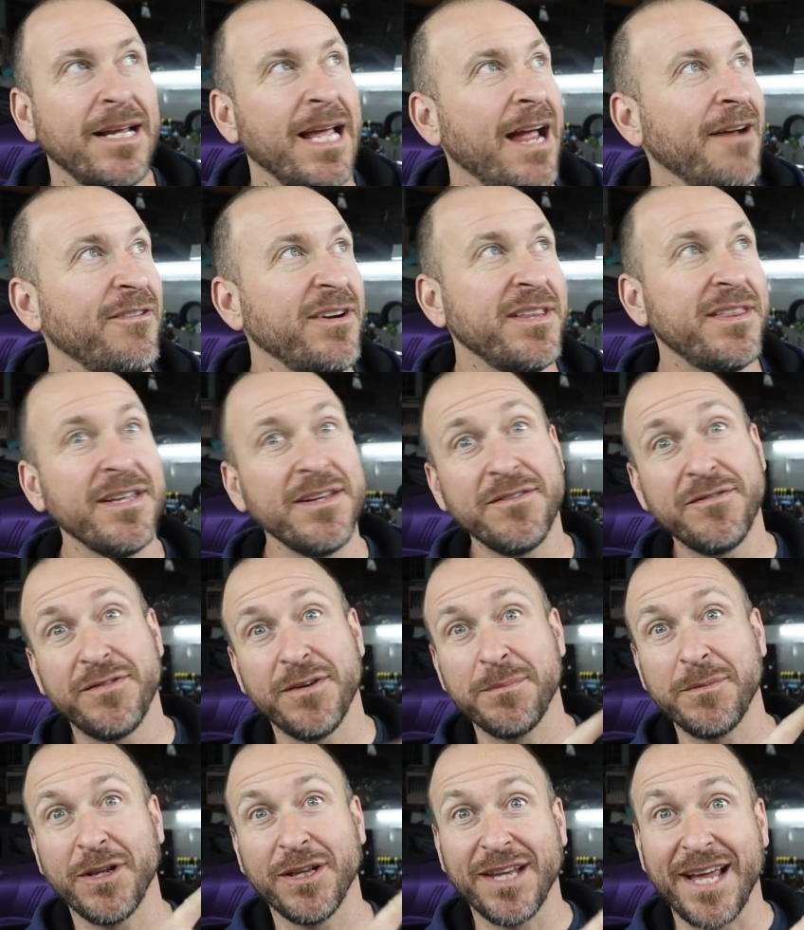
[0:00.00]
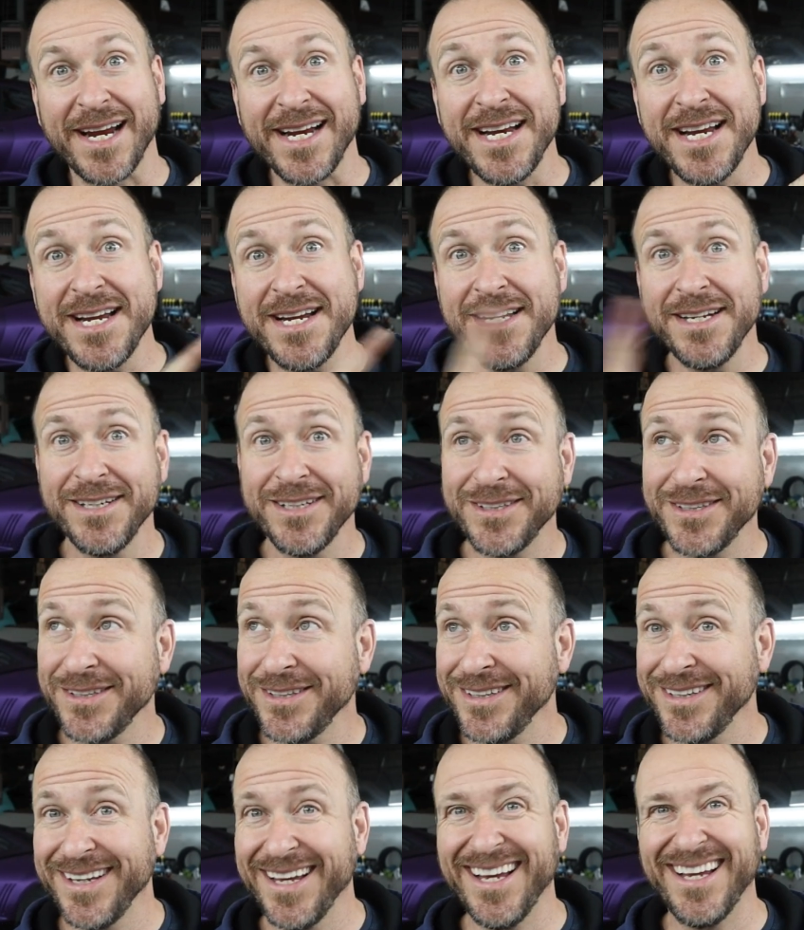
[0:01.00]
Everything from the lighting
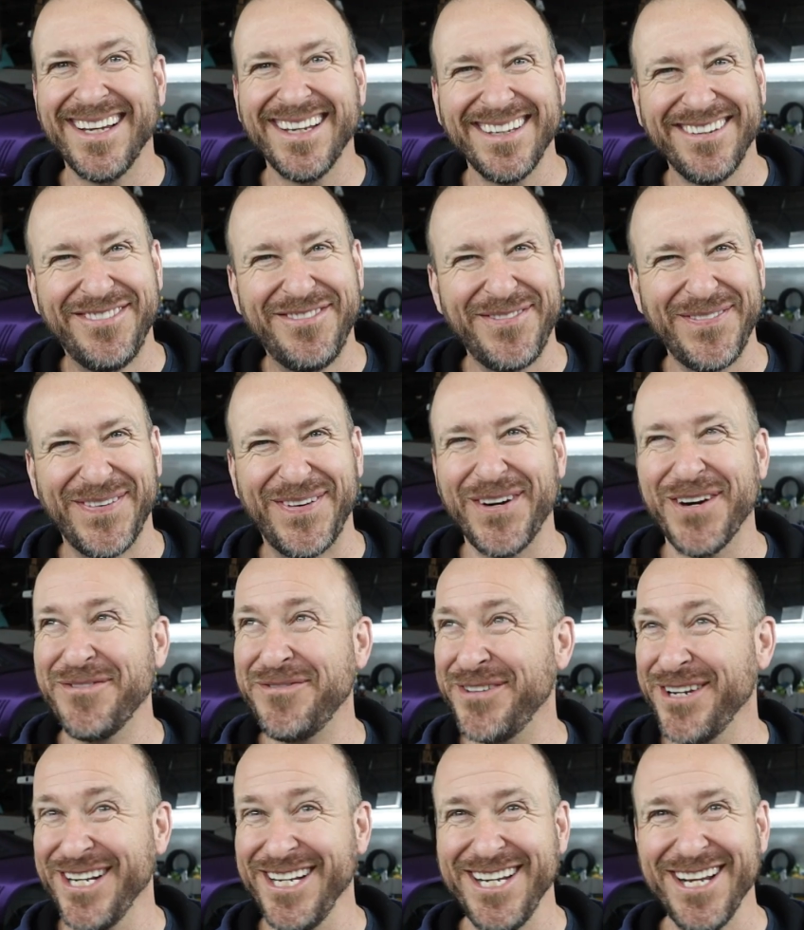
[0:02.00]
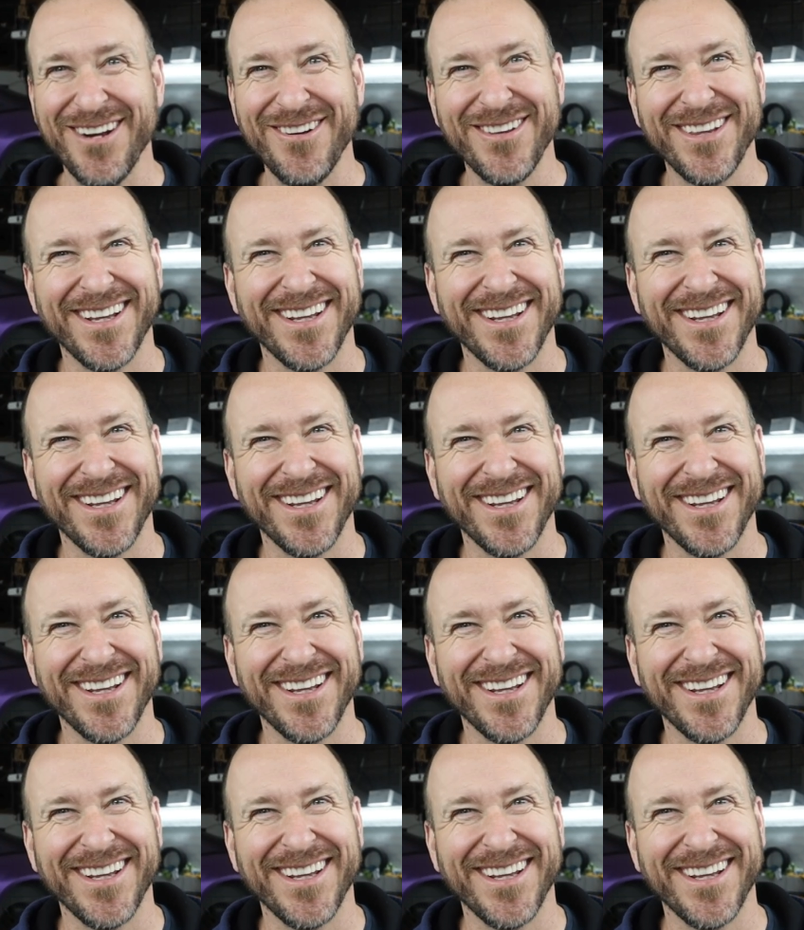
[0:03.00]
for video,